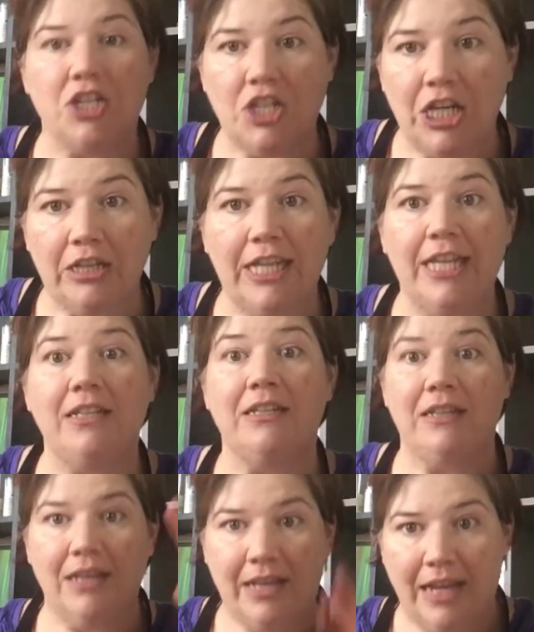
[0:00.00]
Chill it,
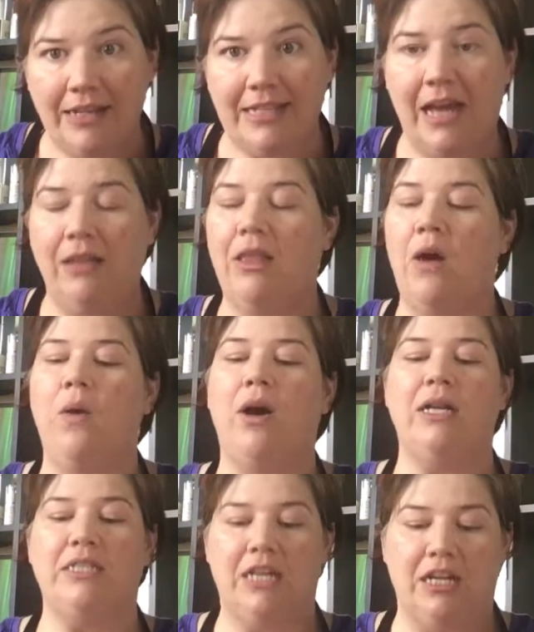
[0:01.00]
get it down lower.
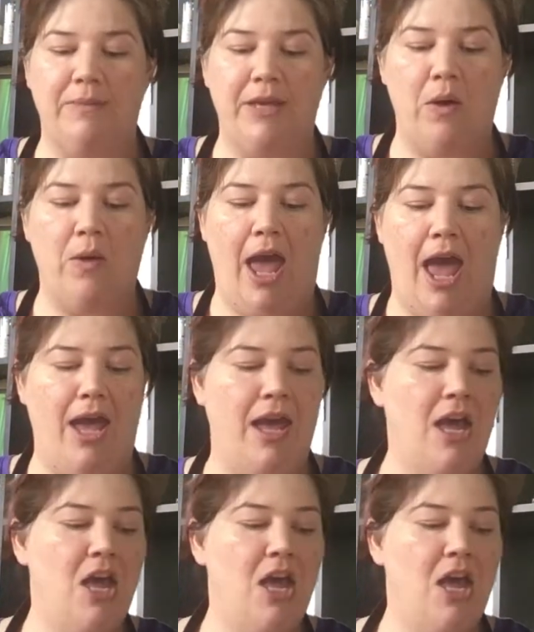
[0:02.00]
It's going to be okay.